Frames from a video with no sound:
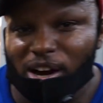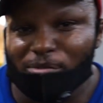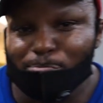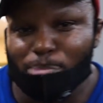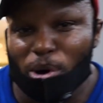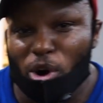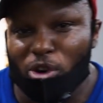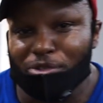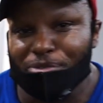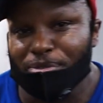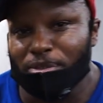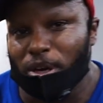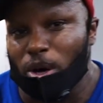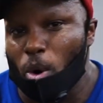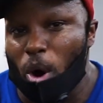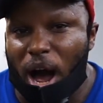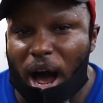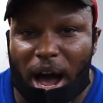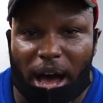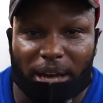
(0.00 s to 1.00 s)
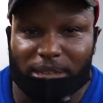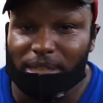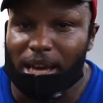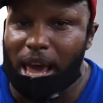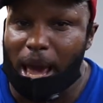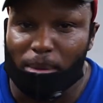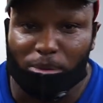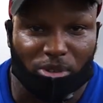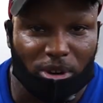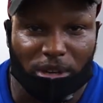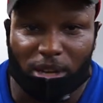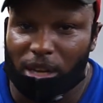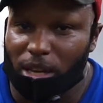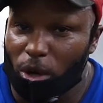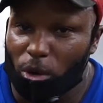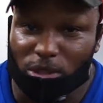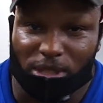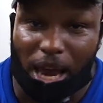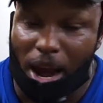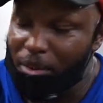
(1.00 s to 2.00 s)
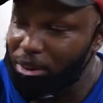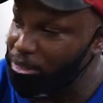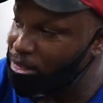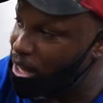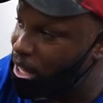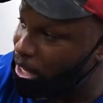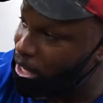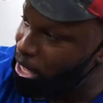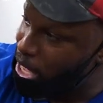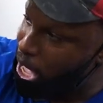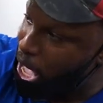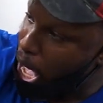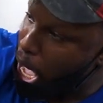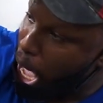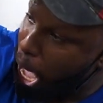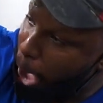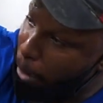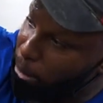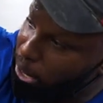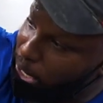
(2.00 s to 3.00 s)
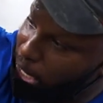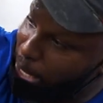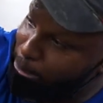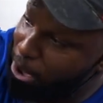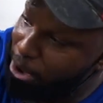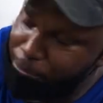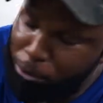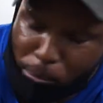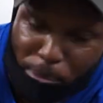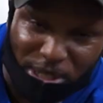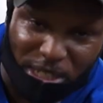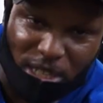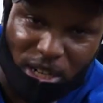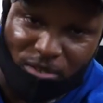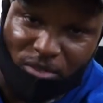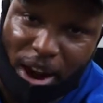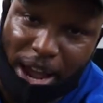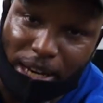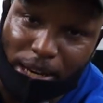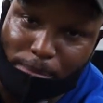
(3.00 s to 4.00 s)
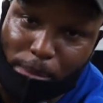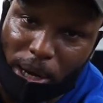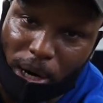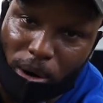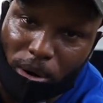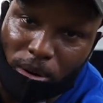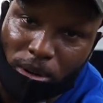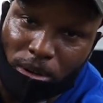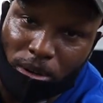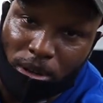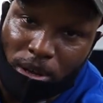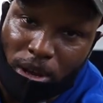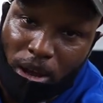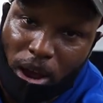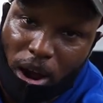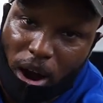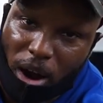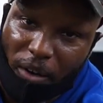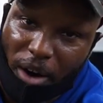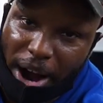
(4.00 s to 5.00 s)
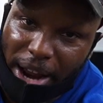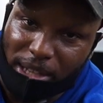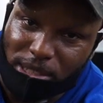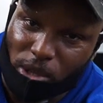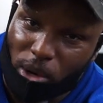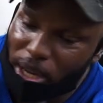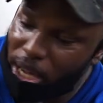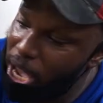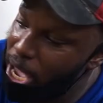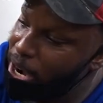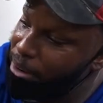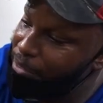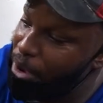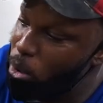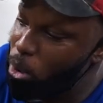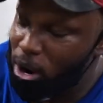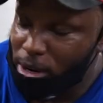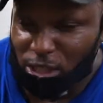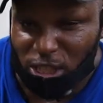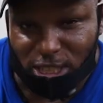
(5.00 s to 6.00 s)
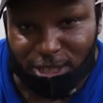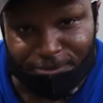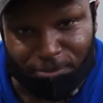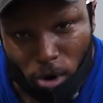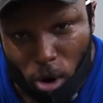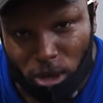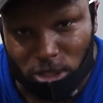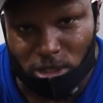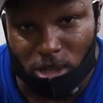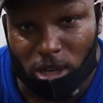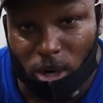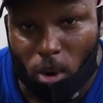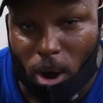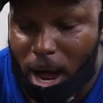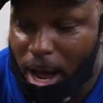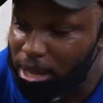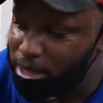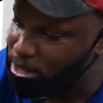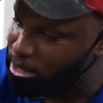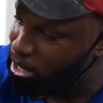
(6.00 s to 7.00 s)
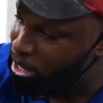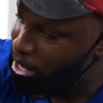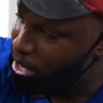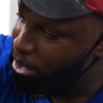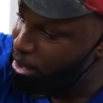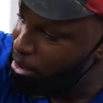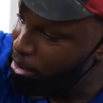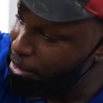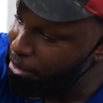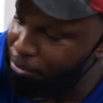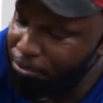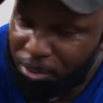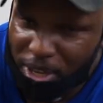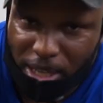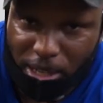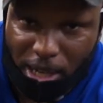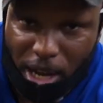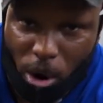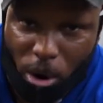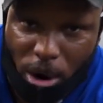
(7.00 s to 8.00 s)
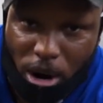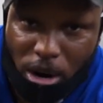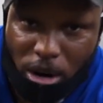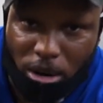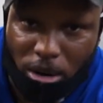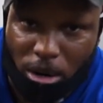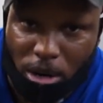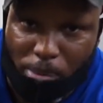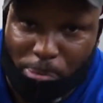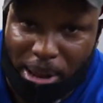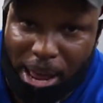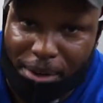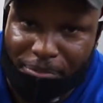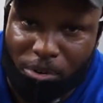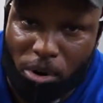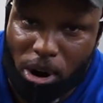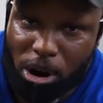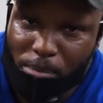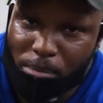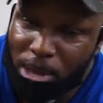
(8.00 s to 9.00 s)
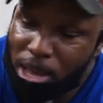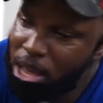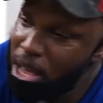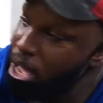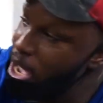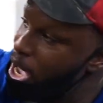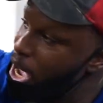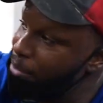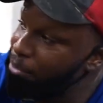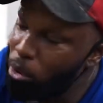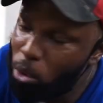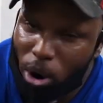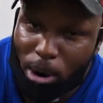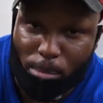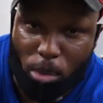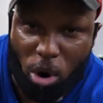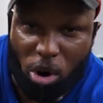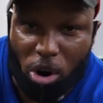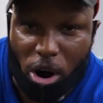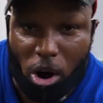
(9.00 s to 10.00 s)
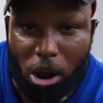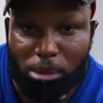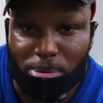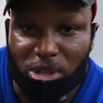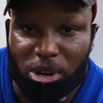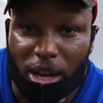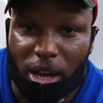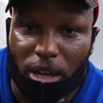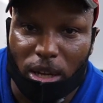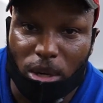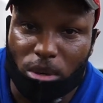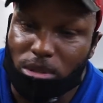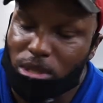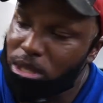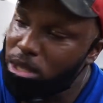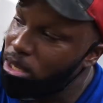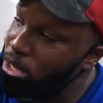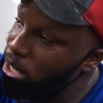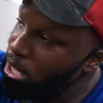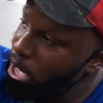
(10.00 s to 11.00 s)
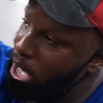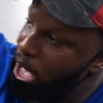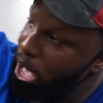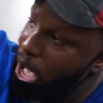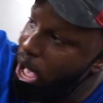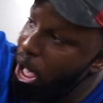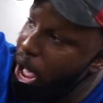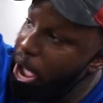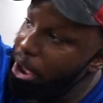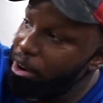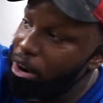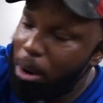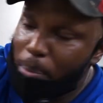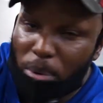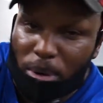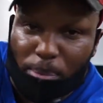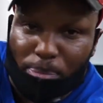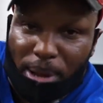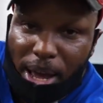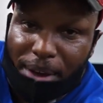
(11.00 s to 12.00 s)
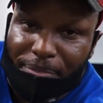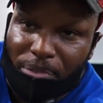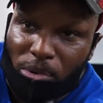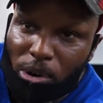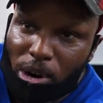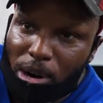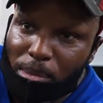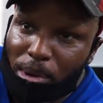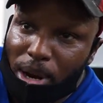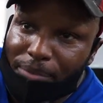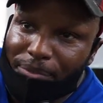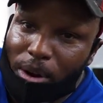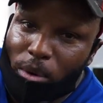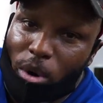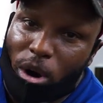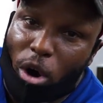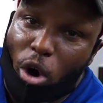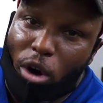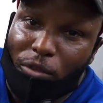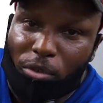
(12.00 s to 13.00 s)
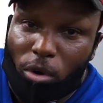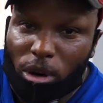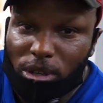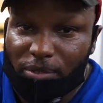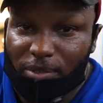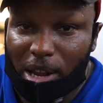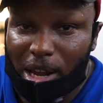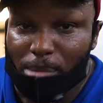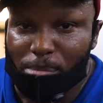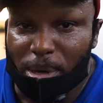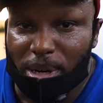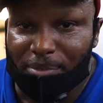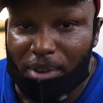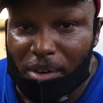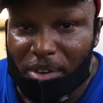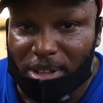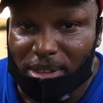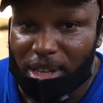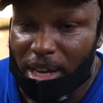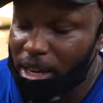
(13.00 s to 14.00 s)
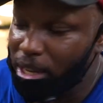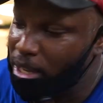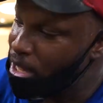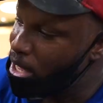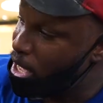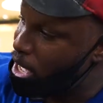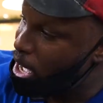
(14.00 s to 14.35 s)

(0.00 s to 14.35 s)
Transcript: of both the quads, the hamstring, the glutes, everything, I'm gonna keep my foot position right in the middle. All right, so again, if I wanna just focus on the quads, feet lower on the platform. If I want more hamstring glutes, higher up on the platform. And if I want overall development of everything,